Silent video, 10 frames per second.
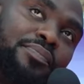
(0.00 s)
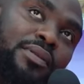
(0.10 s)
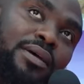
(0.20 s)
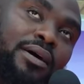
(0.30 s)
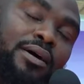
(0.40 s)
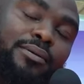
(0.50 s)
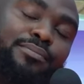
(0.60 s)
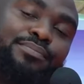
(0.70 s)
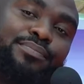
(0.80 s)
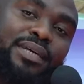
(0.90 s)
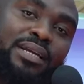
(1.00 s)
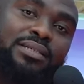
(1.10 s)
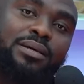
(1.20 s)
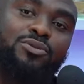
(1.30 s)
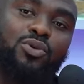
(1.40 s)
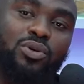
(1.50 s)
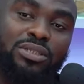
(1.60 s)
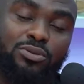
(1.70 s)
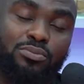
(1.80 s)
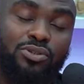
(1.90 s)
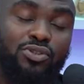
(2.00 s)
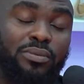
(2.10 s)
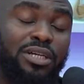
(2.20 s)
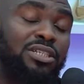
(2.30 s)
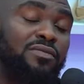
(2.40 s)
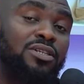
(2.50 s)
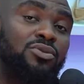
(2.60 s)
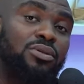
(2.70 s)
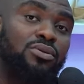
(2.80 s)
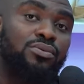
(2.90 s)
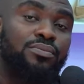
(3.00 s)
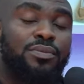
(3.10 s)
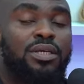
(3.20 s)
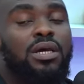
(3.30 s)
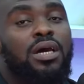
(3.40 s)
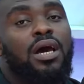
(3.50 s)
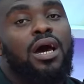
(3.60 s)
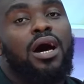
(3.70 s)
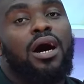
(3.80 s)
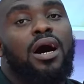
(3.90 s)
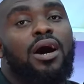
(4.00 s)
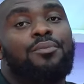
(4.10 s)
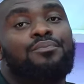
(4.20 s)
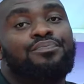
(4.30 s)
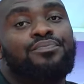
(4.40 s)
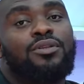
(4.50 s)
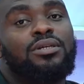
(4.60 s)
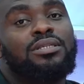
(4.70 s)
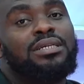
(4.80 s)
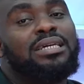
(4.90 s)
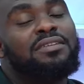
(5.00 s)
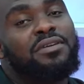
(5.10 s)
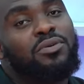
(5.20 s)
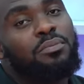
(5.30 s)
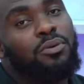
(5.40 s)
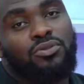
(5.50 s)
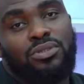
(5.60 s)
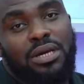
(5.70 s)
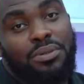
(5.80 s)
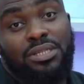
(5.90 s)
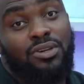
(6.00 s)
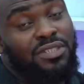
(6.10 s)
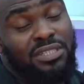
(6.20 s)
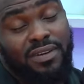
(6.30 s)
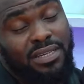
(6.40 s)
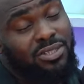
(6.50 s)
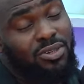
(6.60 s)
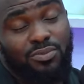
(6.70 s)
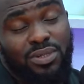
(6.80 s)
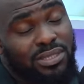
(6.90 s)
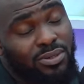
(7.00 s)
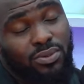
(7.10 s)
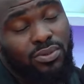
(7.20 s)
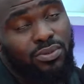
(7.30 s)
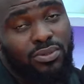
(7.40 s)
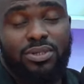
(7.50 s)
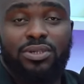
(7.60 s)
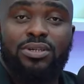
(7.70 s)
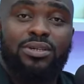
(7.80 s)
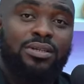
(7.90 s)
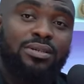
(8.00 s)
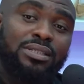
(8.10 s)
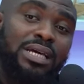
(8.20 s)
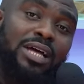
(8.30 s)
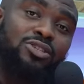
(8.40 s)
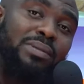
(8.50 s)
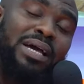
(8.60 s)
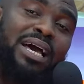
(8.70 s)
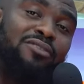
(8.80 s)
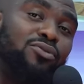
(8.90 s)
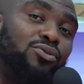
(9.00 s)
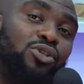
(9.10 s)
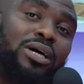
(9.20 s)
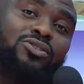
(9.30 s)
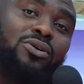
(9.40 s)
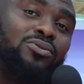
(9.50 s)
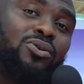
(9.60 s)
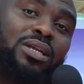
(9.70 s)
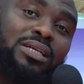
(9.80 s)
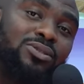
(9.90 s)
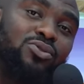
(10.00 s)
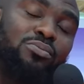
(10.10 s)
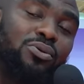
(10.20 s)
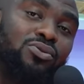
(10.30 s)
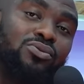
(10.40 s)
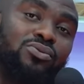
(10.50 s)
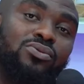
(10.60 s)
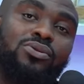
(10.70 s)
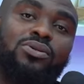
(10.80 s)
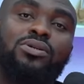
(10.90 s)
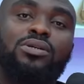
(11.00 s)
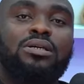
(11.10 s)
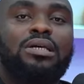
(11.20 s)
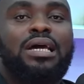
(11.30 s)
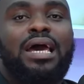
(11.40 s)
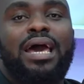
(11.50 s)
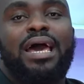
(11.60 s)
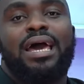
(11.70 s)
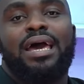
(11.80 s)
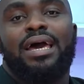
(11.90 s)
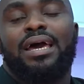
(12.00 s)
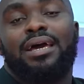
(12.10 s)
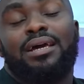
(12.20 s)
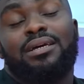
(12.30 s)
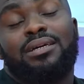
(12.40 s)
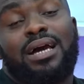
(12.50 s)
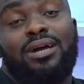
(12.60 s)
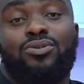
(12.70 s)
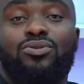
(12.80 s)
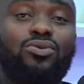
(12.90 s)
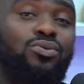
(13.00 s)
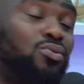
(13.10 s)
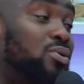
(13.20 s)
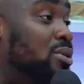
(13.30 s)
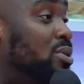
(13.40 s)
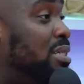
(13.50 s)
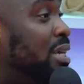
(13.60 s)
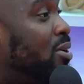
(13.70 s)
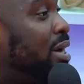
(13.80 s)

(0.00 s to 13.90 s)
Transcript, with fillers: Um, and this episode was still brought to you by Shiva's Rego. Um, the giveaway bottles that we did of Shiva's some weeks ago. Shout out to my guy, Folusho has come to collect his own bottle. Uh, I don't know, who, who's the second guy